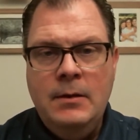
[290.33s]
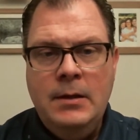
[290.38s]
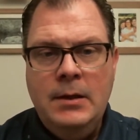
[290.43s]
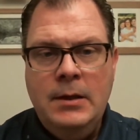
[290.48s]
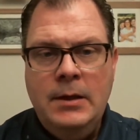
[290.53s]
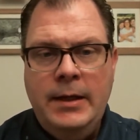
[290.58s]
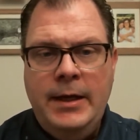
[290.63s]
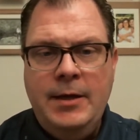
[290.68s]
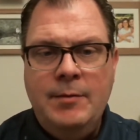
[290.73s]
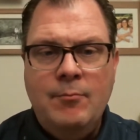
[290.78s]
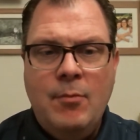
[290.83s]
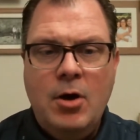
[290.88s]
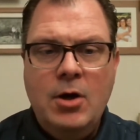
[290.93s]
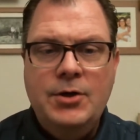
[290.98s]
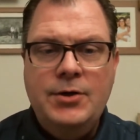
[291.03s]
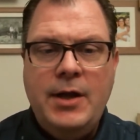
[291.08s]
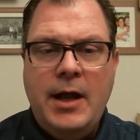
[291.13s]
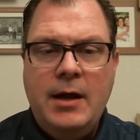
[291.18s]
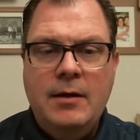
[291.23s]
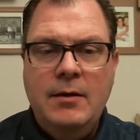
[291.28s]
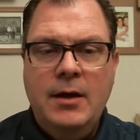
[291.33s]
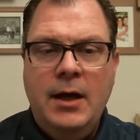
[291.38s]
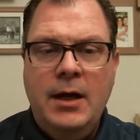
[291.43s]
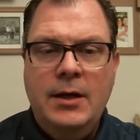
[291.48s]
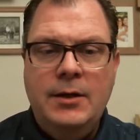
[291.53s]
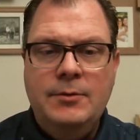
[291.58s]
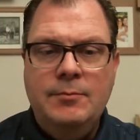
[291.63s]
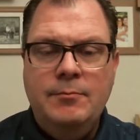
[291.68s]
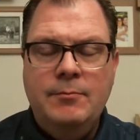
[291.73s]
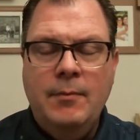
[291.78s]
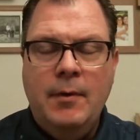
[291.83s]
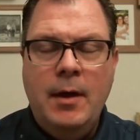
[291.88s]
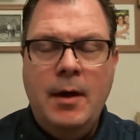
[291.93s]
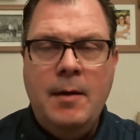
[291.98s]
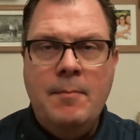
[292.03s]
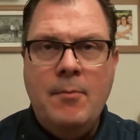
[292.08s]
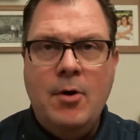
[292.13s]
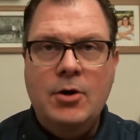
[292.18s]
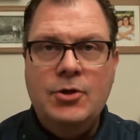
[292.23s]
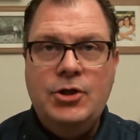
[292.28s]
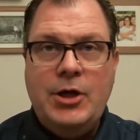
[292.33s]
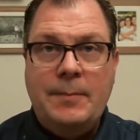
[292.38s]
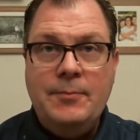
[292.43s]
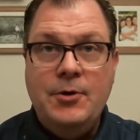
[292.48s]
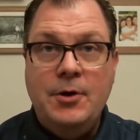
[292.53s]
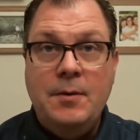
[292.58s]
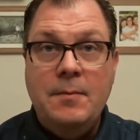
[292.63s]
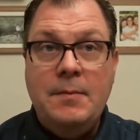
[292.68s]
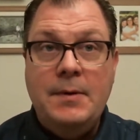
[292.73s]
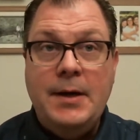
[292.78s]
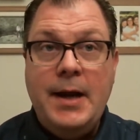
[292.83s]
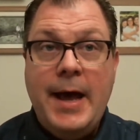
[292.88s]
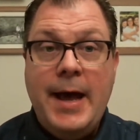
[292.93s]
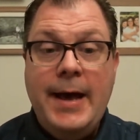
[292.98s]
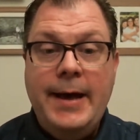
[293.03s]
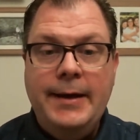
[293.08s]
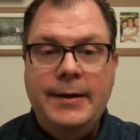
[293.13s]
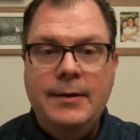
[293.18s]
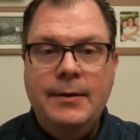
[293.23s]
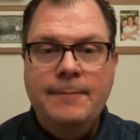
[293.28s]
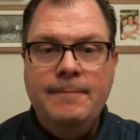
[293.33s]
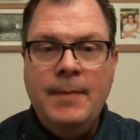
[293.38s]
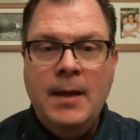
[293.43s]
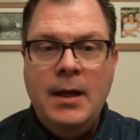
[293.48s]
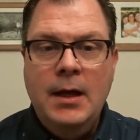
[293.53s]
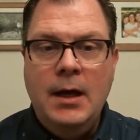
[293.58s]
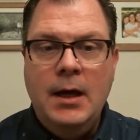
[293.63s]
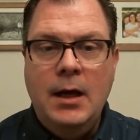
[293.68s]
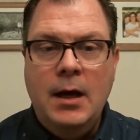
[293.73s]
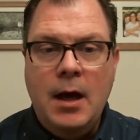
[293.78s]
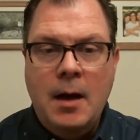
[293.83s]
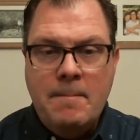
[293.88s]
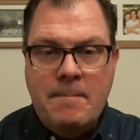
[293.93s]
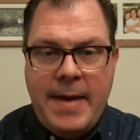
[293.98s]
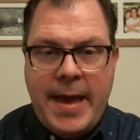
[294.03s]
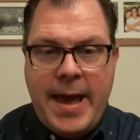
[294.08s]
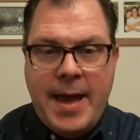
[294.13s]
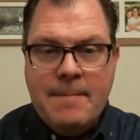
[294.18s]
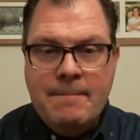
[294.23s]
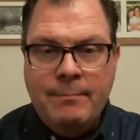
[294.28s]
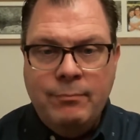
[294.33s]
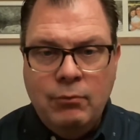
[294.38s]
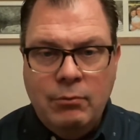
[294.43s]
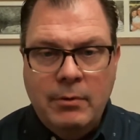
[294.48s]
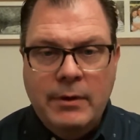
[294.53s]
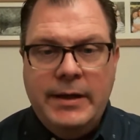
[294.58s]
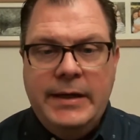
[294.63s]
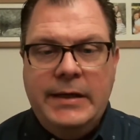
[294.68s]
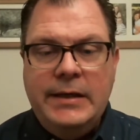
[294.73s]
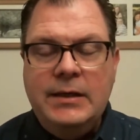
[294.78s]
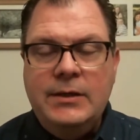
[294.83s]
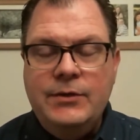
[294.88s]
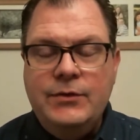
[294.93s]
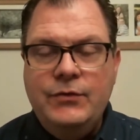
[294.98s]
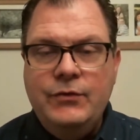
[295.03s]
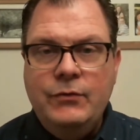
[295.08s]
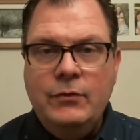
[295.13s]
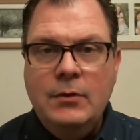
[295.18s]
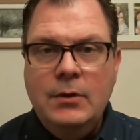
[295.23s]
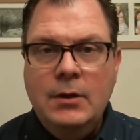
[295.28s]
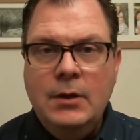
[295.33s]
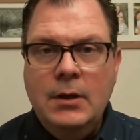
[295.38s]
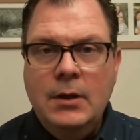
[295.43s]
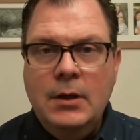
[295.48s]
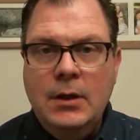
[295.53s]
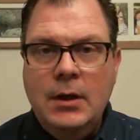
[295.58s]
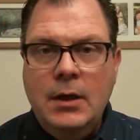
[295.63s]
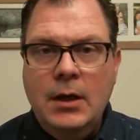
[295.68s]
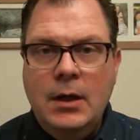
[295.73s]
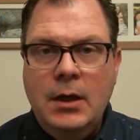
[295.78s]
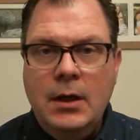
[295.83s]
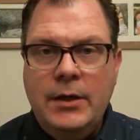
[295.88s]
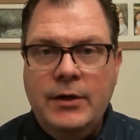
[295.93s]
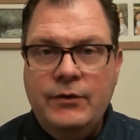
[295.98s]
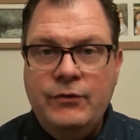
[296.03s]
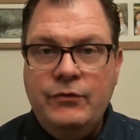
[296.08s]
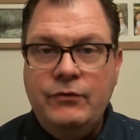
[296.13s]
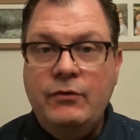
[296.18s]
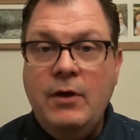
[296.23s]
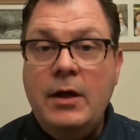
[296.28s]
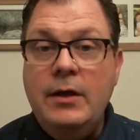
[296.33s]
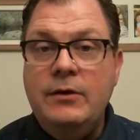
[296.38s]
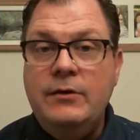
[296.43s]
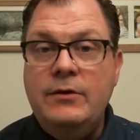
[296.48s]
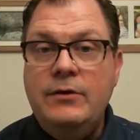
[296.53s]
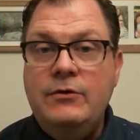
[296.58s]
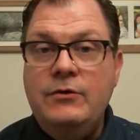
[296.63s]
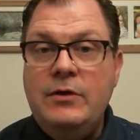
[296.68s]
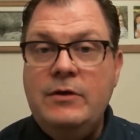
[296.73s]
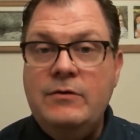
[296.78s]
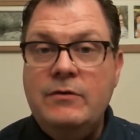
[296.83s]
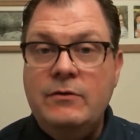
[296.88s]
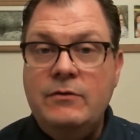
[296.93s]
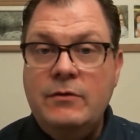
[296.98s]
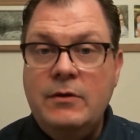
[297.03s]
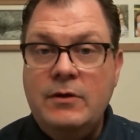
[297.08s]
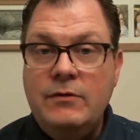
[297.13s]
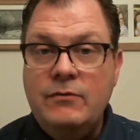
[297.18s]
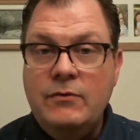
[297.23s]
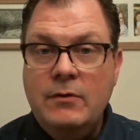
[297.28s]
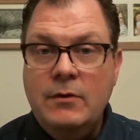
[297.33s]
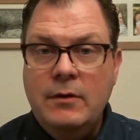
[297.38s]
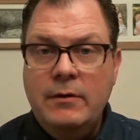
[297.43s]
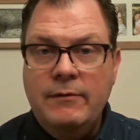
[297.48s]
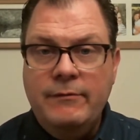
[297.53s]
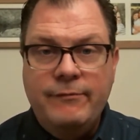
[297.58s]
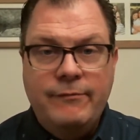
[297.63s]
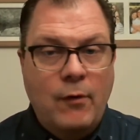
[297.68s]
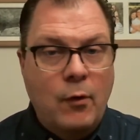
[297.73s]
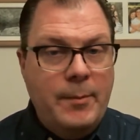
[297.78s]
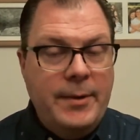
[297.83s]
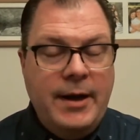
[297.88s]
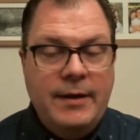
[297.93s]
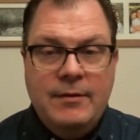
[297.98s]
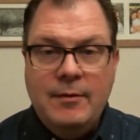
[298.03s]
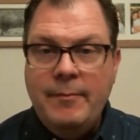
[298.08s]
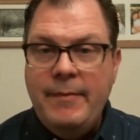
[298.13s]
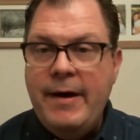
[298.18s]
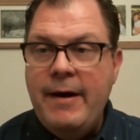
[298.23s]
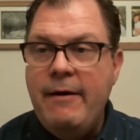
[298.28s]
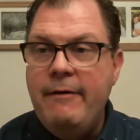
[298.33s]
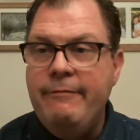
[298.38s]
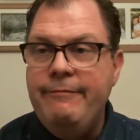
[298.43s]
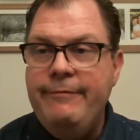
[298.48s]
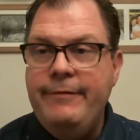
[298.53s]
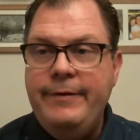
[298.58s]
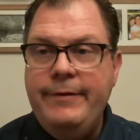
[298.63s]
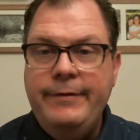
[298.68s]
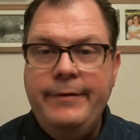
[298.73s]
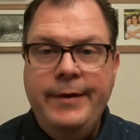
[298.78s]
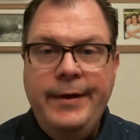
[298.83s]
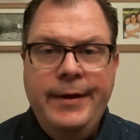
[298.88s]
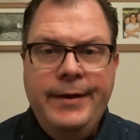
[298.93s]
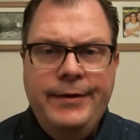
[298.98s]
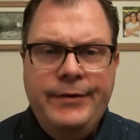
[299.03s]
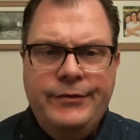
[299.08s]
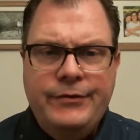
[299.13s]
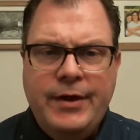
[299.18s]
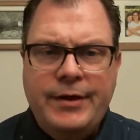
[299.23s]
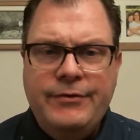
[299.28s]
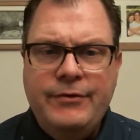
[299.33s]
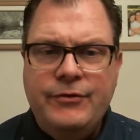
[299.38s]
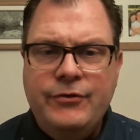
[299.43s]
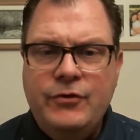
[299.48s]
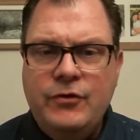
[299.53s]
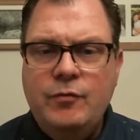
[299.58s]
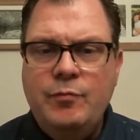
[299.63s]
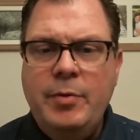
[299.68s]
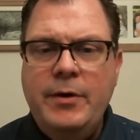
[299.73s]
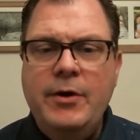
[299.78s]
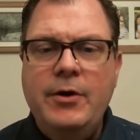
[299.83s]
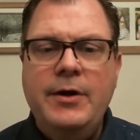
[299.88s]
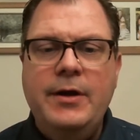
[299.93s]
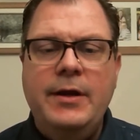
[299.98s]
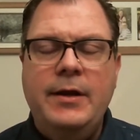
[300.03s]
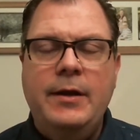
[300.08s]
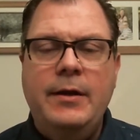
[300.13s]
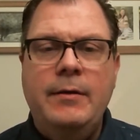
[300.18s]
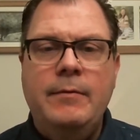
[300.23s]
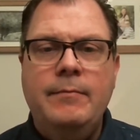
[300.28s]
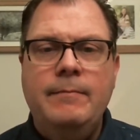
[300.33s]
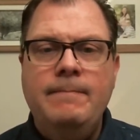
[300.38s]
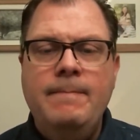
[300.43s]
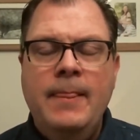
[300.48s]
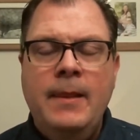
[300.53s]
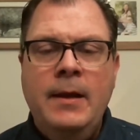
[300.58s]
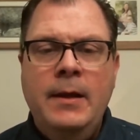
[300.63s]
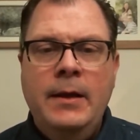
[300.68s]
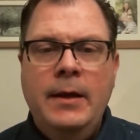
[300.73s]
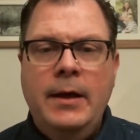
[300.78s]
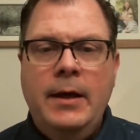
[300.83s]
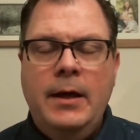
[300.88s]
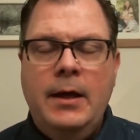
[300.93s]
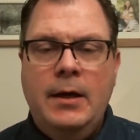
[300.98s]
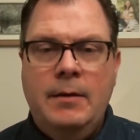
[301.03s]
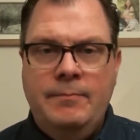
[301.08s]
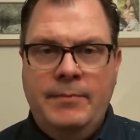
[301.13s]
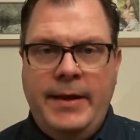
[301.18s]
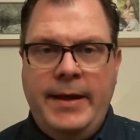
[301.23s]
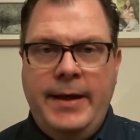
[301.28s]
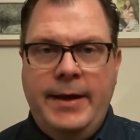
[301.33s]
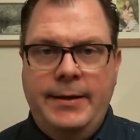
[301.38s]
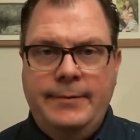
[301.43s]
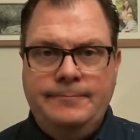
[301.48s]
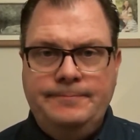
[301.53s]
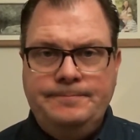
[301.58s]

In Mark chapter number 9, a man brings his son to Jesus. He's foaming at the mouth, and he's got the spirit in him that